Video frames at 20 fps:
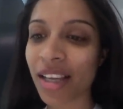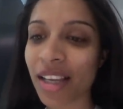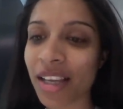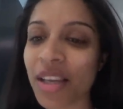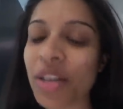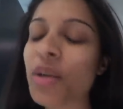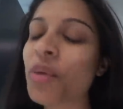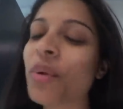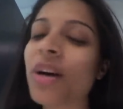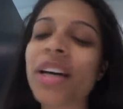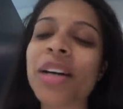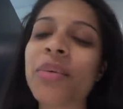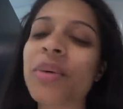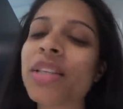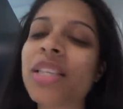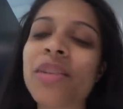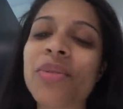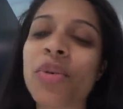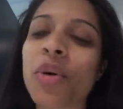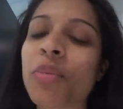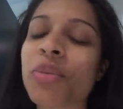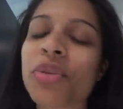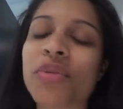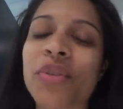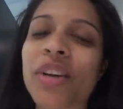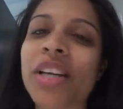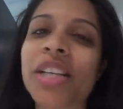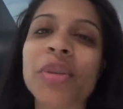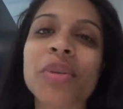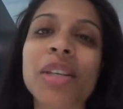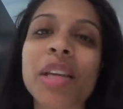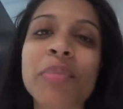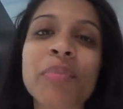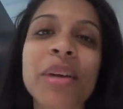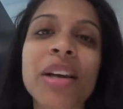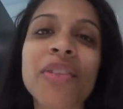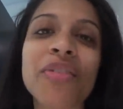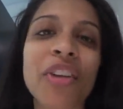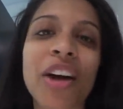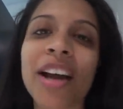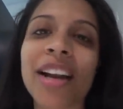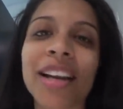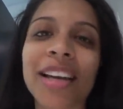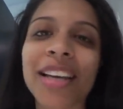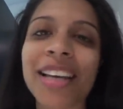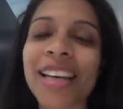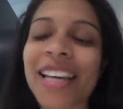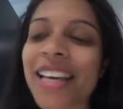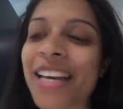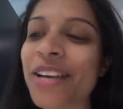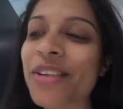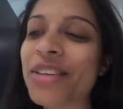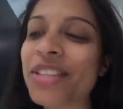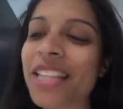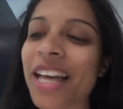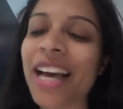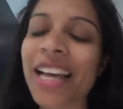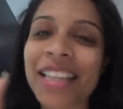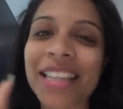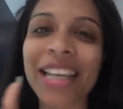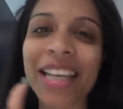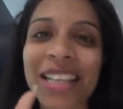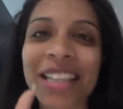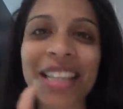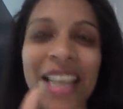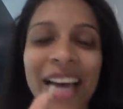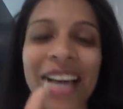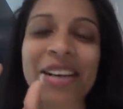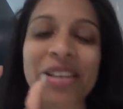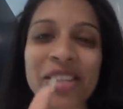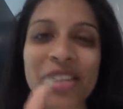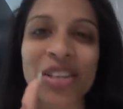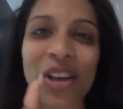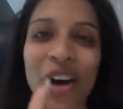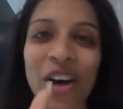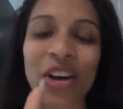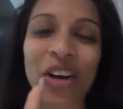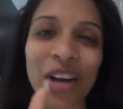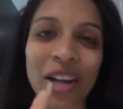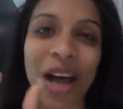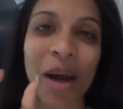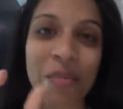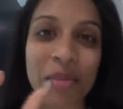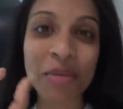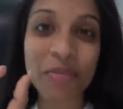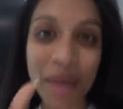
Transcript: You know what? It wasn't even Roman's Revenge. It was like Pink Friday. It was that song called I'm the